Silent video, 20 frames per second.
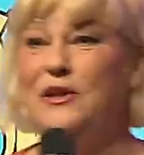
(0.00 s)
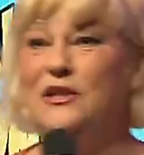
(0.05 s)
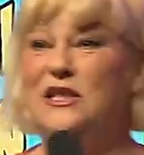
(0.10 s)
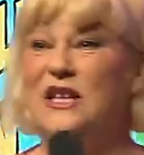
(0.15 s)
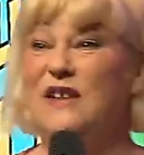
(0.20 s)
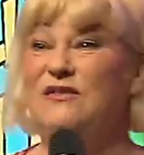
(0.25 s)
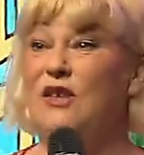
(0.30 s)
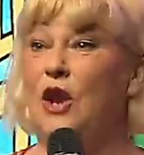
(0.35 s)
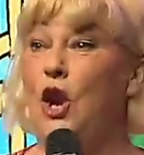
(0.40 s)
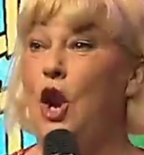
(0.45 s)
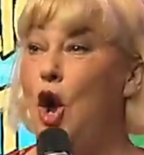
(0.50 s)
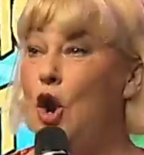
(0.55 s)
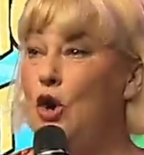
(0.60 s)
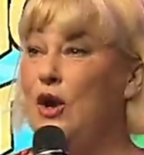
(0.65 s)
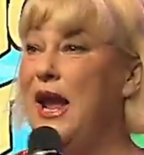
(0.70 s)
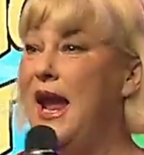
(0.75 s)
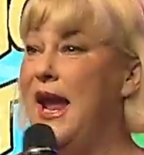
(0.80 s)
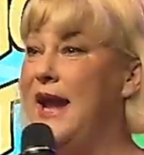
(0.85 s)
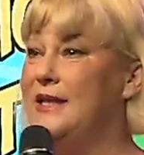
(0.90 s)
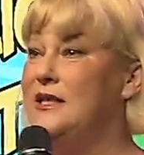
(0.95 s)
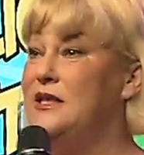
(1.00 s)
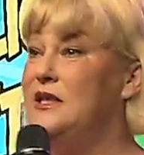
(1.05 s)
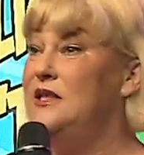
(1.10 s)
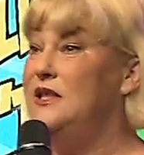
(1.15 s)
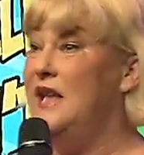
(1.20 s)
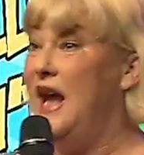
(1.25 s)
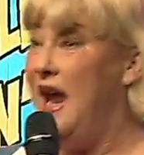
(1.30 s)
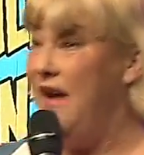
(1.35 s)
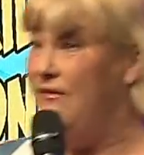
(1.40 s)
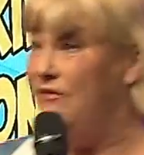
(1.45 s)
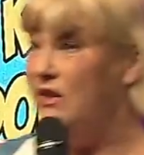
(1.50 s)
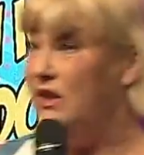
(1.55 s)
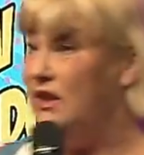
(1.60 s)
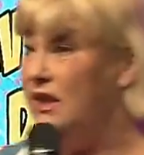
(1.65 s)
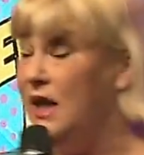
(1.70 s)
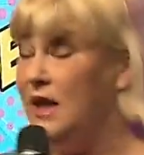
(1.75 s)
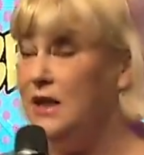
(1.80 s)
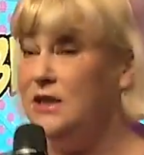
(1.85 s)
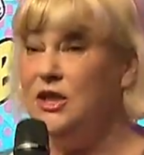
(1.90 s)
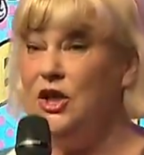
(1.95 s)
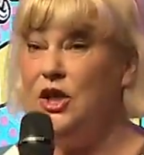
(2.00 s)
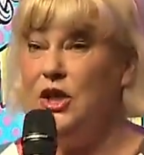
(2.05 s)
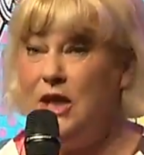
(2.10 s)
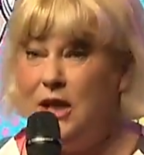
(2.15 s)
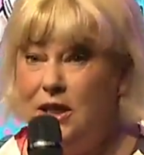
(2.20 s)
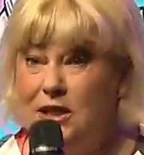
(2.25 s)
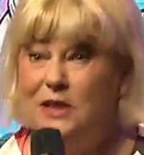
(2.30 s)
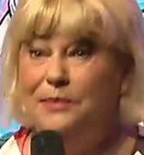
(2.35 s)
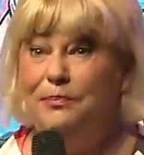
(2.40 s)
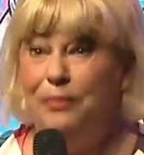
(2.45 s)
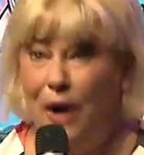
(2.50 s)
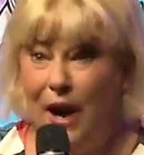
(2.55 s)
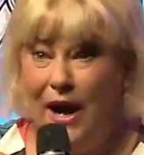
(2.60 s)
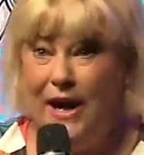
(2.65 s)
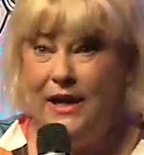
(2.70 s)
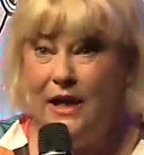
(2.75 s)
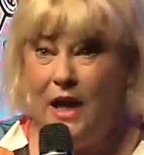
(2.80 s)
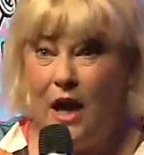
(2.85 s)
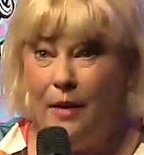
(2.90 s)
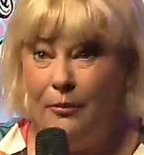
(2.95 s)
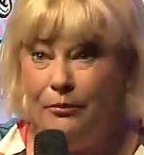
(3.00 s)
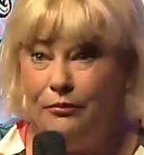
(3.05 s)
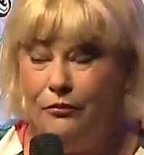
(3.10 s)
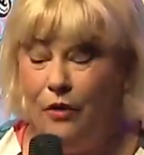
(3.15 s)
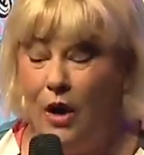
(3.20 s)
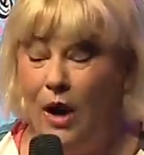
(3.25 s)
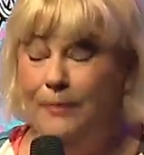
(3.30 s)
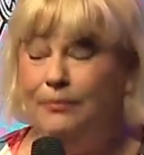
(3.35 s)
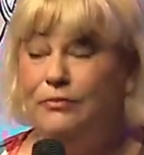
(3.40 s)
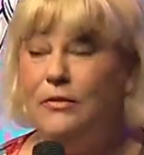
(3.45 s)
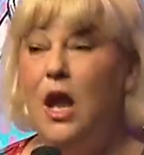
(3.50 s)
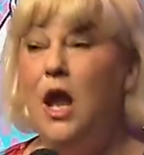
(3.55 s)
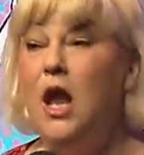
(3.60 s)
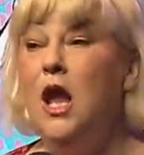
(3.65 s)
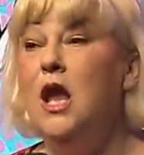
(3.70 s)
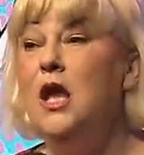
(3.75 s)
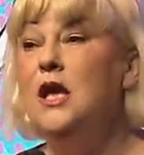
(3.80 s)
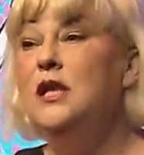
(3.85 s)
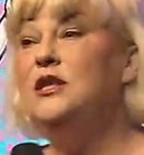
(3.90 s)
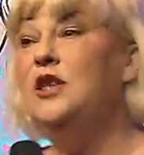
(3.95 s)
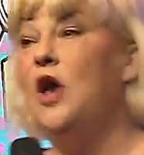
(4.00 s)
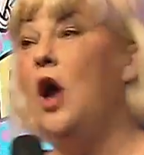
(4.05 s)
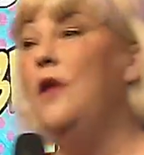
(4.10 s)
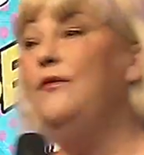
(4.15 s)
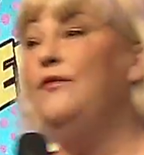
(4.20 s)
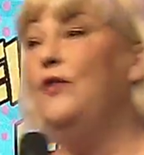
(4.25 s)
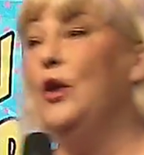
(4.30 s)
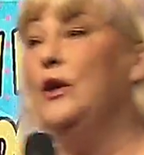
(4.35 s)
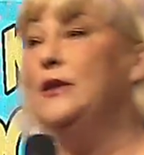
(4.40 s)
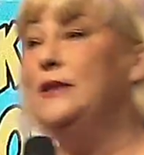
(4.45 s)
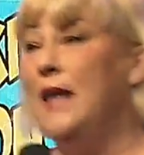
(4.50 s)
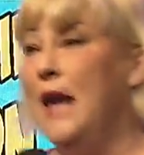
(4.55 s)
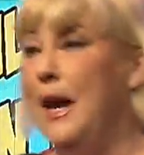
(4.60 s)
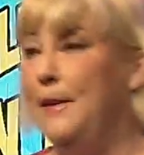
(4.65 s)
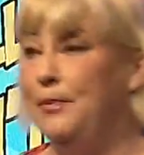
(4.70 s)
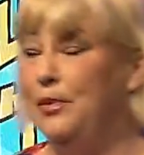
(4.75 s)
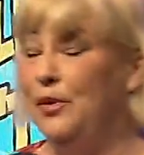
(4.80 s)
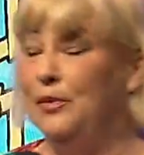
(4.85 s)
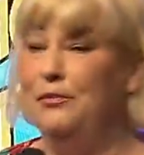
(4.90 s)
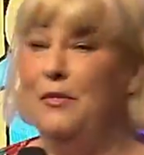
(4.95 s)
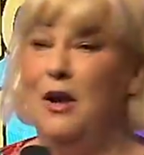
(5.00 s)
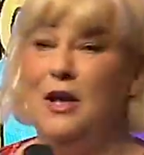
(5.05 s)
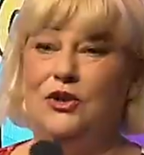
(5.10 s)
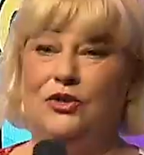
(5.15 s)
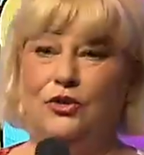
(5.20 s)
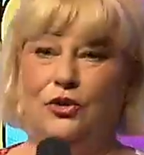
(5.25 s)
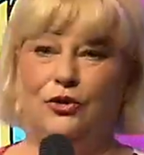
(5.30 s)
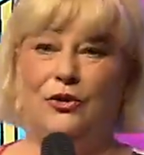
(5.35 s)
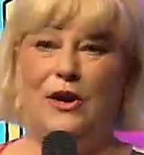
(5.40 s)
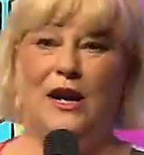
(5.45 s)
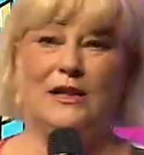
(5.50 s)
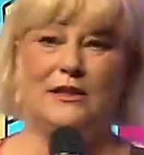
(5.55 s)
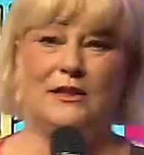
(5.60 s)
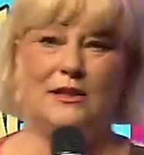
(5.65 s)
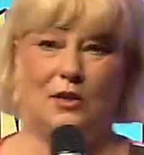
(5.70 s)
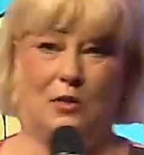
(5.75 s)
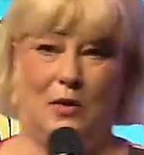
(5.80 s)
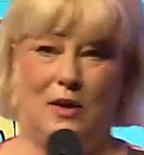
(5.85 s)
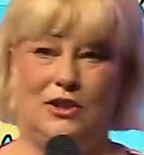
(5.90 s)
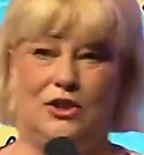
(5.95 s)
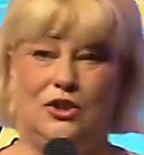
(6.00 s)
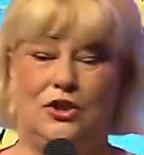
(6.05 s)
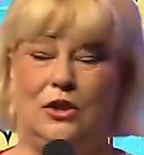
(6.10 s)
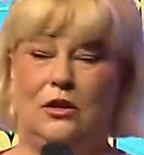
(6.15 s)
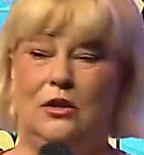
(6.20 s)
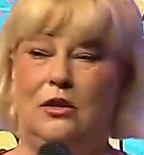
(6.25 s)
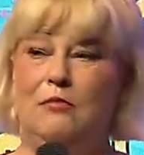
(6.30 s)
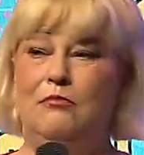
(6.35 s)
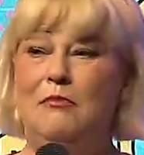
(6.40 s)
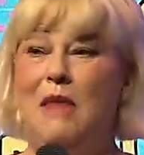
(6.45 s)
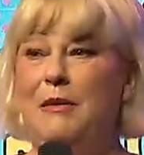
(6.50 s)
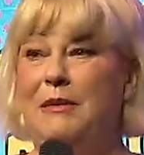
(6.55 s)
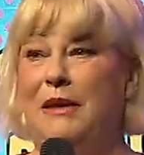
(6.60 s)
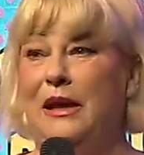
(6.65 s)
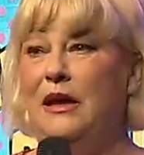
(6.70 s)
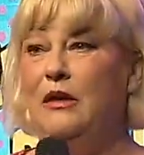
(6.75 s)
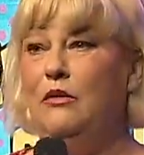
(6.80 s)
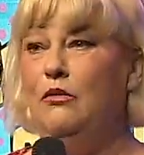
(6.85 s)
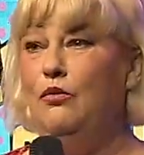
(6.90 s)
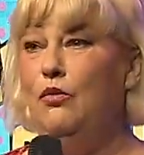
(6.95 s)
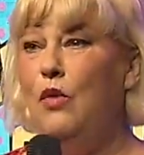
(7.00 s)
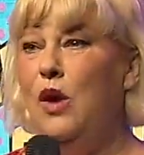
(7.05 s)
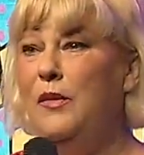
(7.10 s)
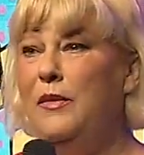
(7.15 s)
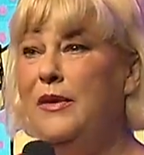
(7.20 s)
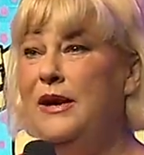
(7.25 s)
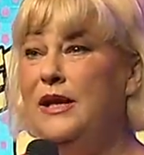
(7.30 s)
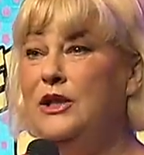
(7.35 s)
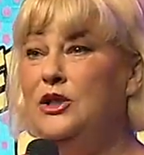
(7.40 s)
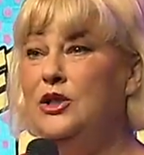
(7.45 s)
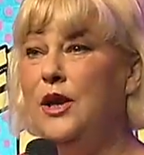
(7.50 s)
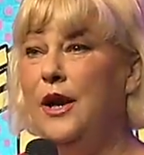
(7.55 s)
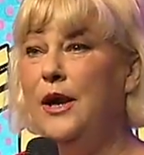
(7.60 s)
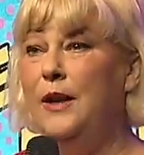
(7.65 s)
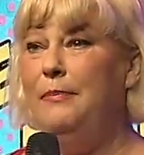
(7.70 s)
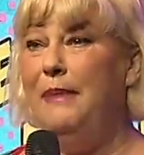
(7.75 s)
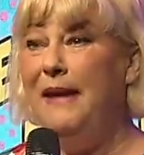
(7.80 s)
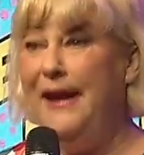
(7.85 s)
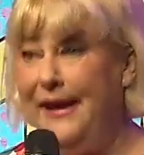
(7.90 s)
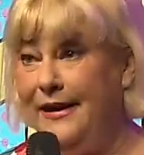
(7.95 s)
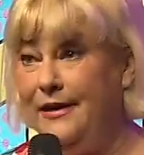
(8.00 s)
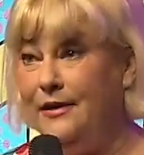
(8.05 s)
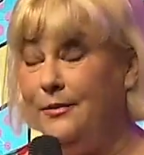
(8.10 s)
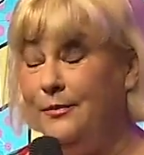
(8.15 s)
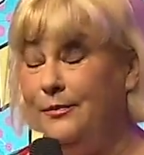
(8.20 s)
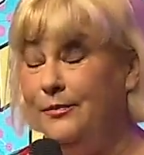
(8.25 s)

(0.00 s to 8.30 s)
to give the long answer to everything so your kids are brainier, right? So, for example, my daughter asked the question, Mummy, why do I need to go to bed?